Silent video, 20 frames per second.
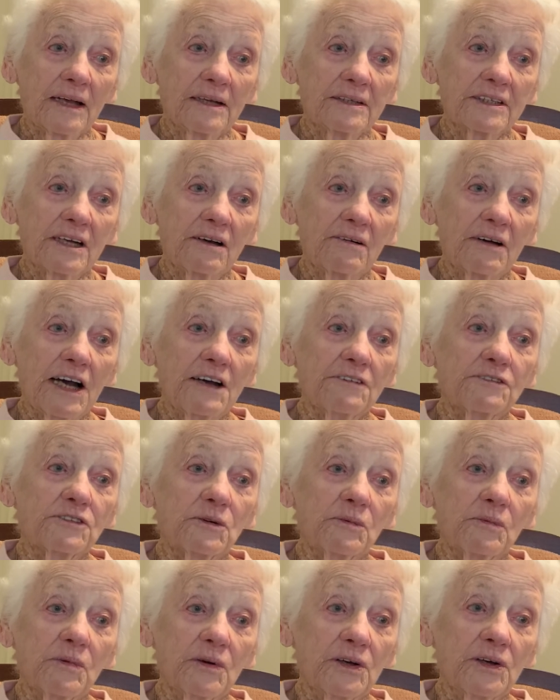So
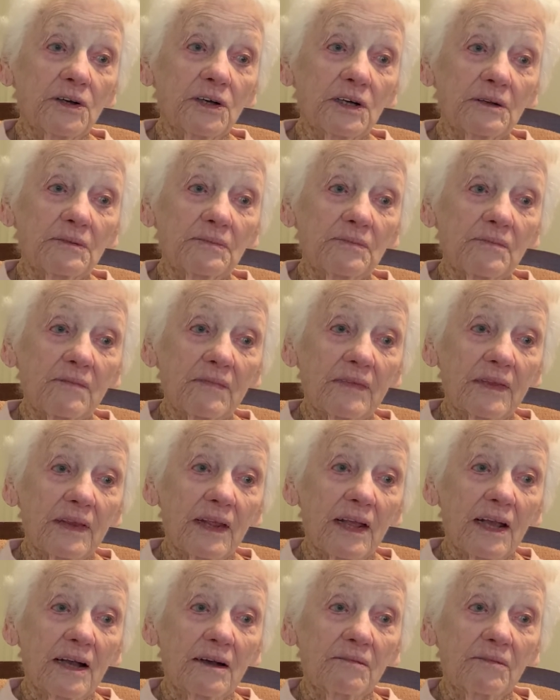after work,
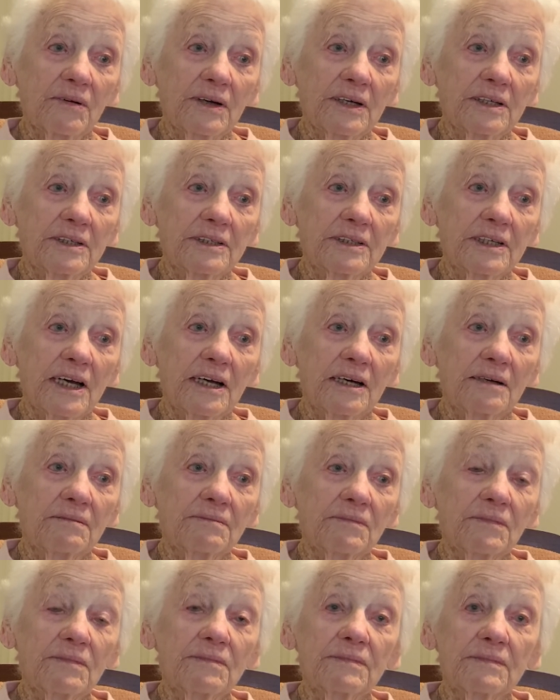we'd
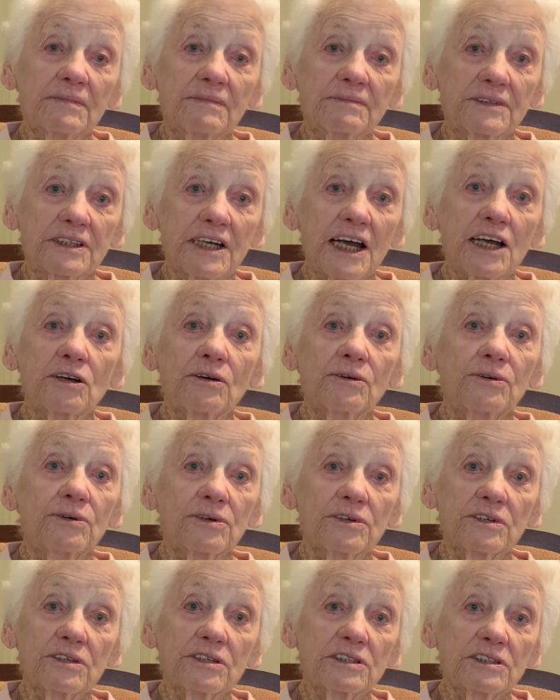take
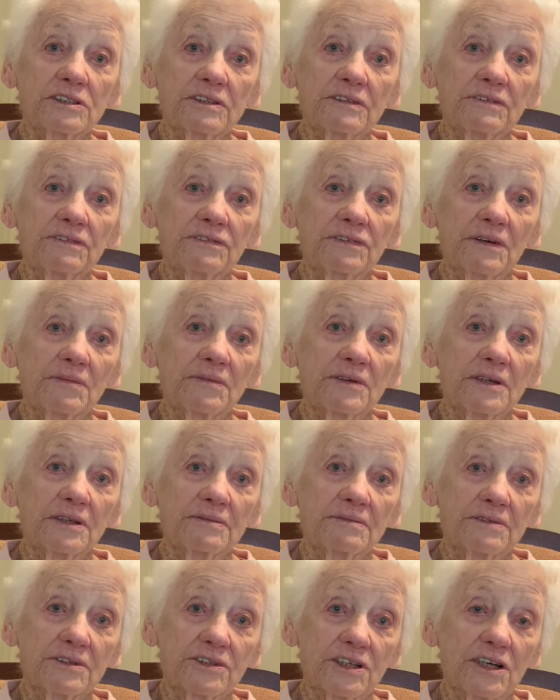orders from
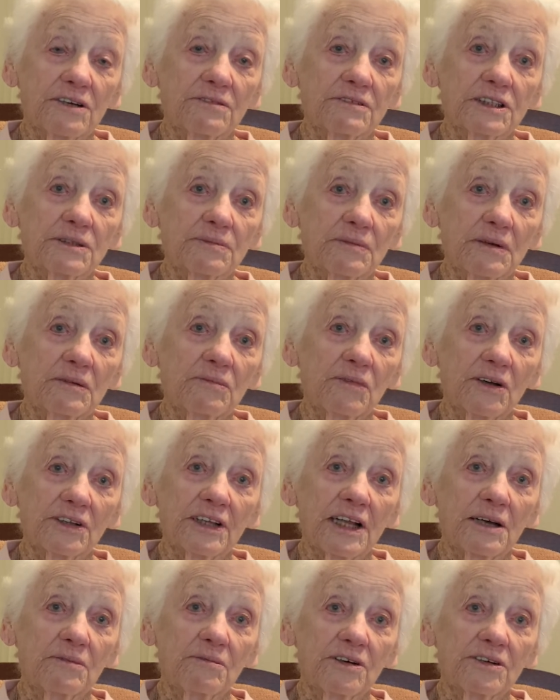the servicemen,
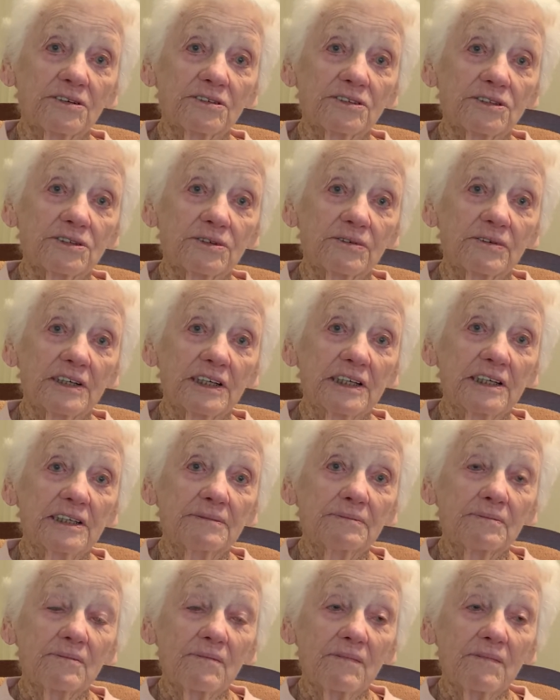what they wanted to eat,